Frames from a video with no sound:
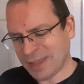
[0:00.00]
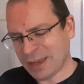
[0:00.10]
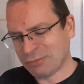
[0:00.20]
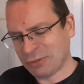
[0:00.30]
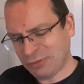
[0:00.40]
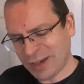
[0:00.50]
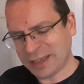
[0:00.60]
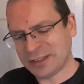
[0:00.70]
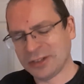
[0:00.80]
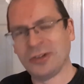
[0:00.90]
and
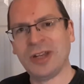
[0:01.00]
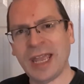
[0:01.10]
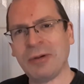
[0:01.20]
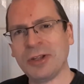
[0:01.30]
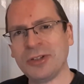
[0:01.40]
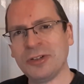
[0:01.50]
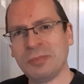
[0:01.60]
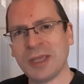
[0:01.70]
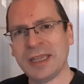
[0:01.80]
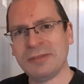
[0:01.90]
reflecting on how I could
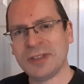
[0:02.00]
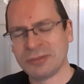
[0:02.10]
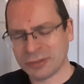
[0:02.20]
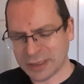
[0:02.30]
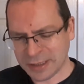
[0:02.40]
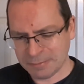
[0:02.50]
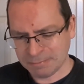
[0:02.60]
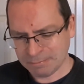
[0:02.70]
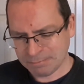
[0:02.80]
have behaved differently.